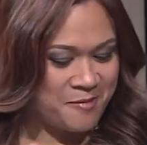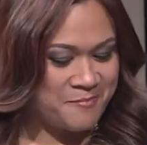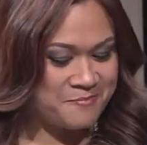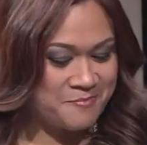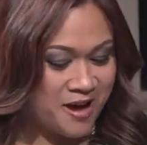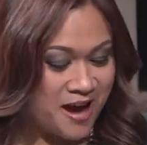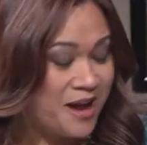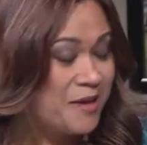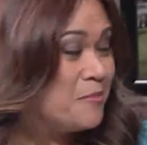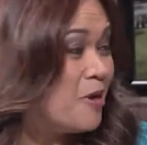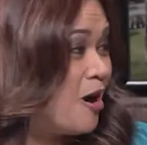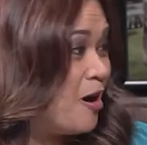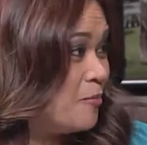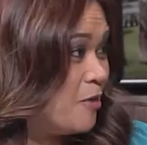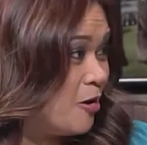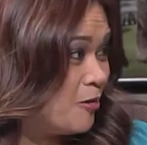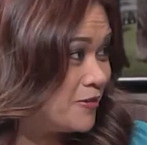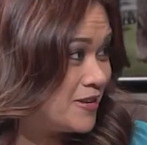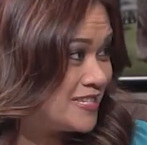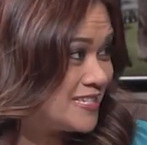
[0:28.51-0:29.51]
My mom
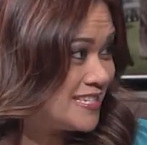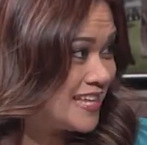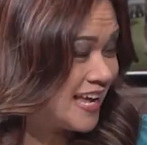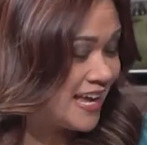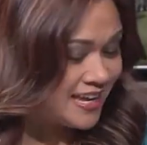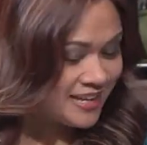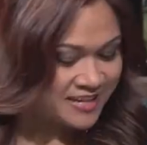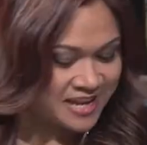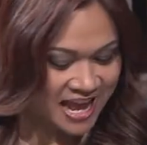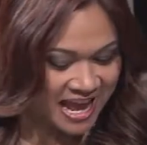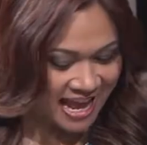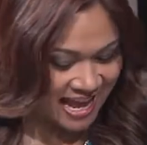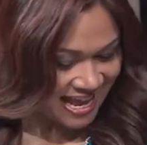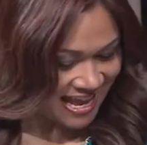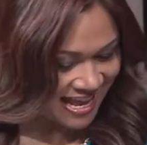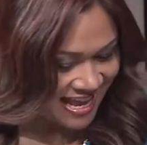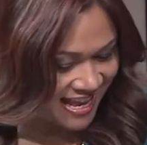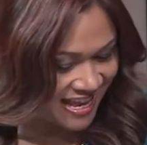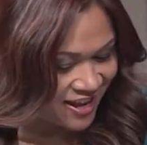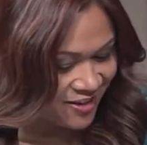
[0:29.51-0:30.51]
always said,
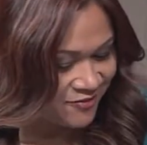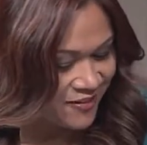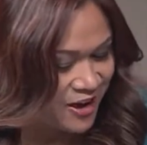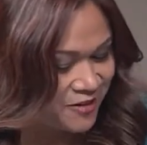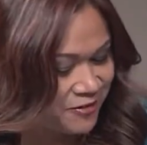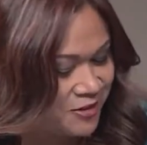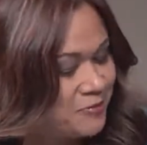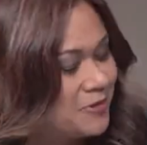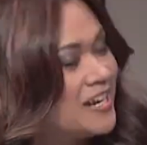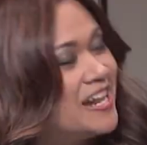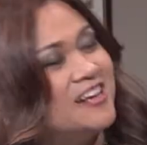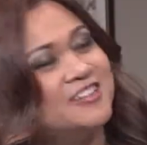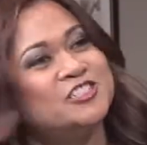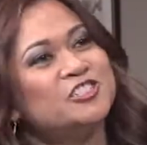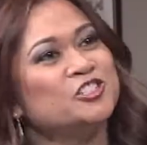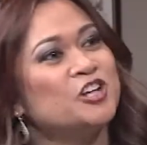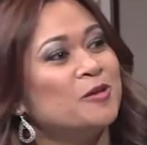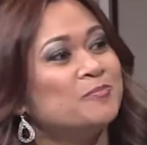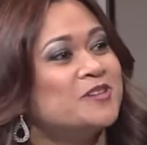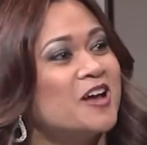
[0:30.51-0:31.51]
if everyone
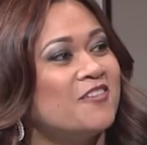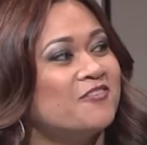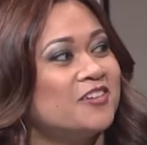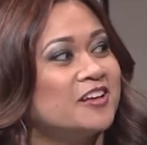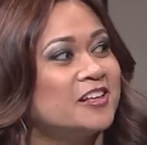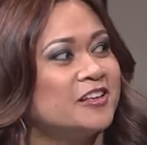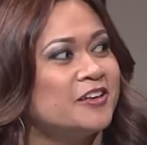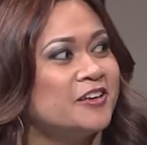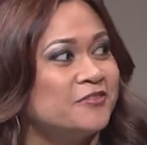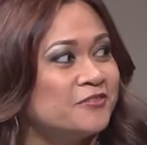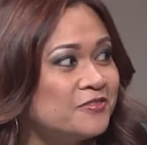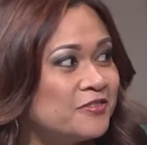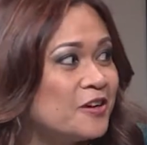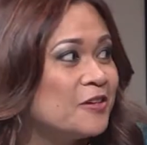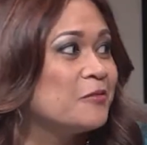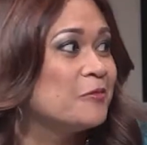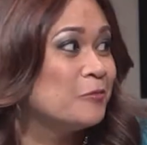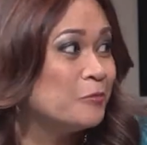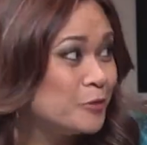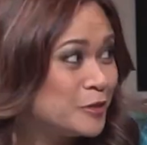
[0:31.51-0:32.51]
else jumped off a cliff,
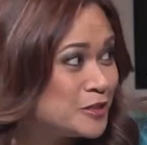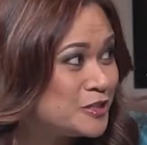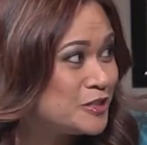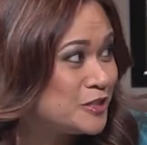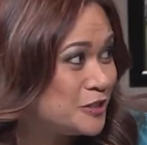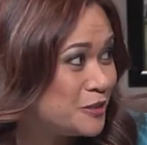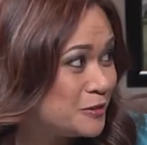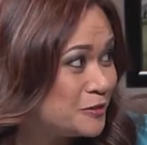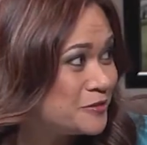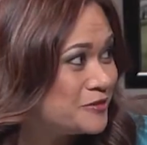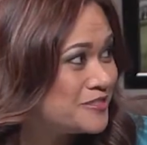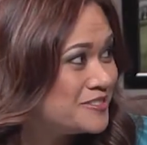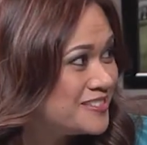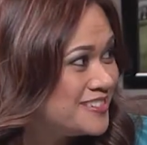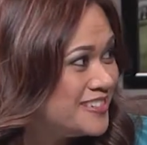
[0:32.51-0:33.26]
would you?